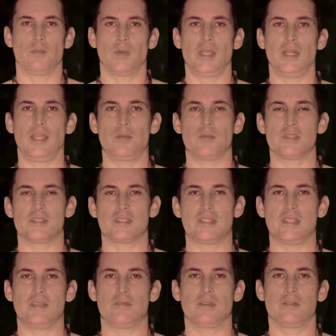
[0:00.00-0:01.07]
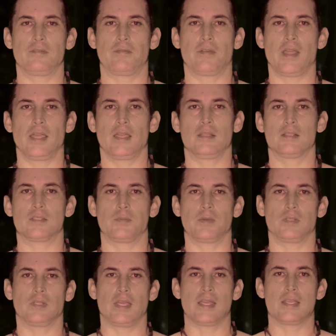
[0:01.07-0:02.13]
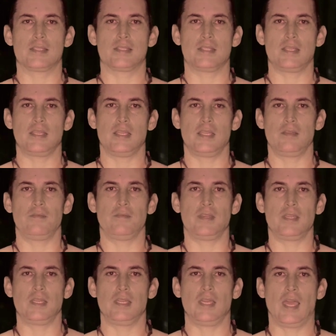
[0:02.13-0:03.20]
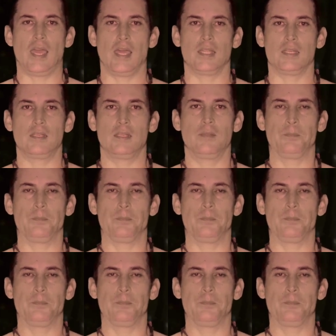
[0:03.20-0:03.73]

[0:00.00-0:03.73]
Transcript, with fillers: My name is Steven Frank, spelled S-T-E-V-E-N.